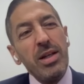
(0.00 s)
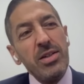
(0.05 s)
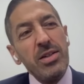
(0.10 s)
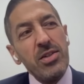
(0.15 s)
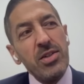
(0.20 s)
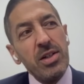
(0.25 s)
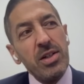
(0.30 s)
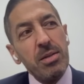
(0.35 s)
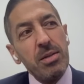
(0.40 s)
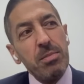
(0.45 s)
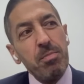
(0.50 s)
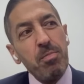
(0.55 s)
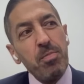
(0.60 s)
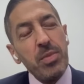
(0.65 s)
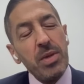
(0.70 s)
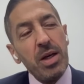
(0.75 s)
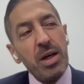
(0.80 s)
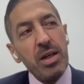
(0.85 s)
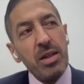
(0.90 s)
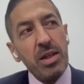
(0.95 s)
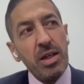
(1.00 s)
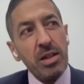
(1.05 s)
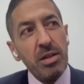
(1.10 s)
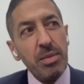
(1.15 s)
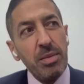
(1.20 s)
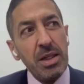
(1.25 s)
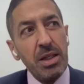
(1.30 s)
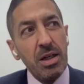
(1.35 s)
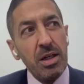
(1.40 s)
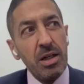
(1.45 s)
one is I
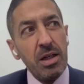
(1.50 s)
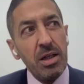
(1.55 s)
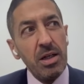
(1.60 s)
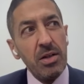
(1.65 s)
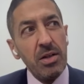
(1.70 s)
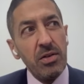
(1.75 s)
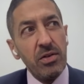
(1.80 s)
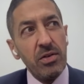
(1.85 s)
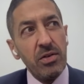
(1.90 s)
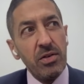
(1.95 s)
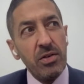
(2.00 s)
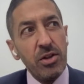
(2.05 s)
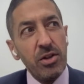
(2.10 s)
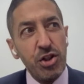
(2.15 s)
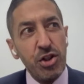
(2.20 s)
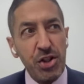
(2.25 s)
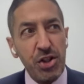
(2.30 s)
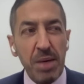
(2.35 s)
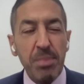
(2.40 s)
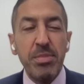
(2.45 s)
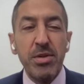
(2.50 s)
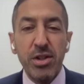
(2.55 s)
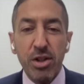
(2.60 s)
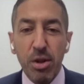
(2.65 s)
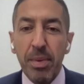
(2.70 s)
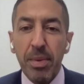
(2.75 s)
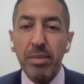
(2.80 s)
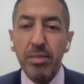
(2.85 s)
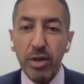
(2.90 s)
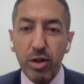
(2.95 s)
think the media
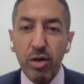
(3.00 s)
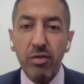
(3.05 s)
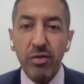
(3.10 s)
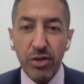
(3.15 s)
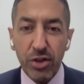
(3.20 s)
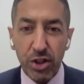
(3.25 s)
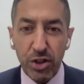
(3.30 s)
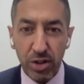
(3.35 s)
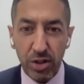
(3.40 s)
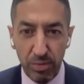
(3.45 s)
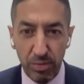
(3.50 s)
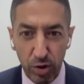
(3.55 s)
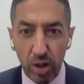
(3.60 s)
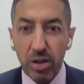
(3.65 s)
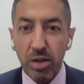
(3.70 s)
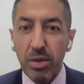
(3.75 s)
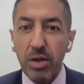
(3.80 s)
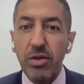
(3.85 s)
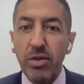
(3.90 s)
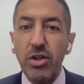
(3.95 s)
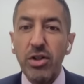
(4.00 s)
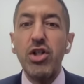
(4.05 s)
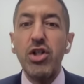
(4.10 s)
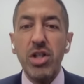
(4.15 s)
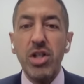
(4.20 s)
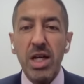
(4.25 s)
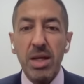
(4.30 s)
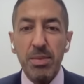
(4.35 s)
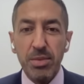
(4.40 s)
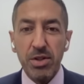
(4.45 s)
shapes the public conversation I'm talking about. It
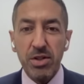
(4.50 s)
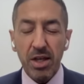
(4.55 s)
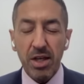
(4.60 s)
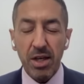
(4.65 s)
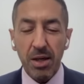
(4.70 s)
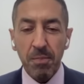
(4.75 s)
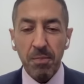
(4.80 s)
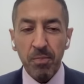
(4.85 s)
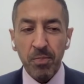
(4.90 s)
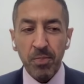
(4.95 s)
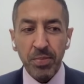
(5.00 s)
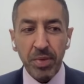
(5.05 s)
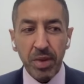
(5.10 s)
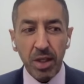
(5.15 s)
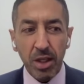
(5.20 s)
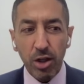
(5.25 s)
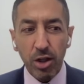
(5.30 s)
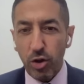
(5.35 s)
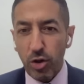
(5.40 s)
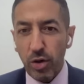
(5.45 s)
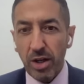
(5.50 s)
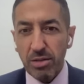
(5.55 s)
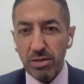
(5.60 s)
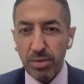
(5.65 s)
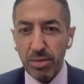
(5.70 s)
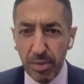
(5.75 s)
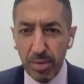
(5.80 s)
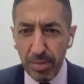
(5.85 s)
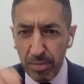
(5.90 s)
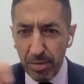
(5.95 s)
shapes the you
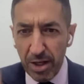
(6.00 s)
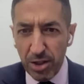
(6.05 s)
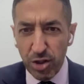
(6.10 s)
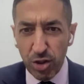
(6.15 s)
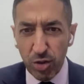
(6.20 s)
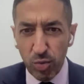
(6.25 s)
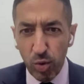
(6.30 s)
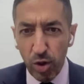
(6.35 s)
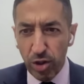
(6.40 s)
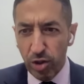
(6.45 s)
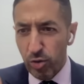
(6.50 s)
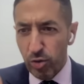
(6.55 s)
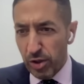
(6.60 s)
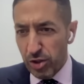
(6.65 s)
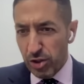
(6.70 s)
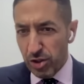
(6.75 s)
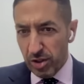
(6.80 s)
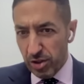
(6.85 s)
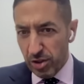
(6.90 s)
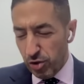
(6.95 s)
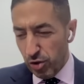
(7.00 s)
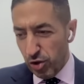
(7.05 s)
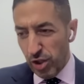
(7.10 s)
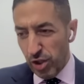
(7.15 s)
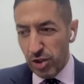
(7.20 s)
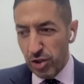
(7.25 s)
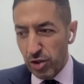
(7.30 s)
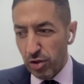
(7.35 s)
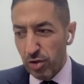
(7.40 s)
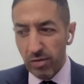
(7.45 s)
asked me about my magic wand questions
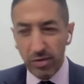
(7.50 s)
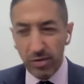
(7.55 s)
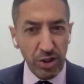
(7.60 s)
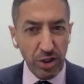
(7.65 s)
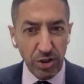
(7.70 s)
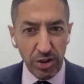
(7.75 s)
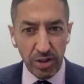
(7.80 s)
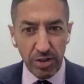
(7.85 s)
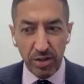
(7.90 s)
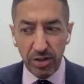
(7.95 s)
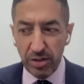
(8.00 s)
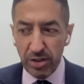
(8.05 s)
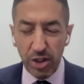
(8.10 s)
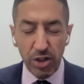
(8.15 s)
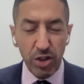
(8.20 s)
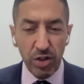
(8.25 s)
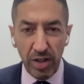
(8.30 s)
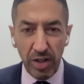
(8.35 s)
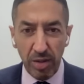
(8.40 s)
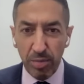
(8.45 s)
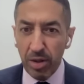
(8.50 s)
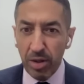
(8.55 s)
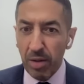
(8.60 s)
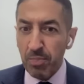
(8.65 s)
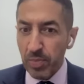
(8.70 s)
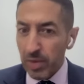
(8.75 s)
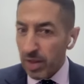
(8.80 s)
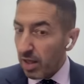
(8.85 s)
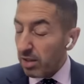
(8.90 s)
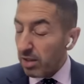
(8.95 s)
to change the conversation at the kitchen
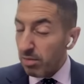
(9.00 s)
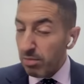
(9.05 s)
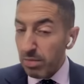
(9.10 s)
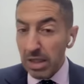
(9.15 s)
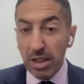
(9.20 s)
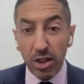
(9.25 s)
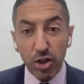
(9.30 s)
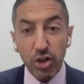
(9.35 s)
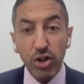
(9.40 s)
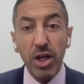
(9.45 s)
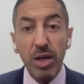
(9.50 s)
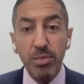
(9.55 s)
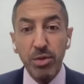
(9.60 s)
table, and the media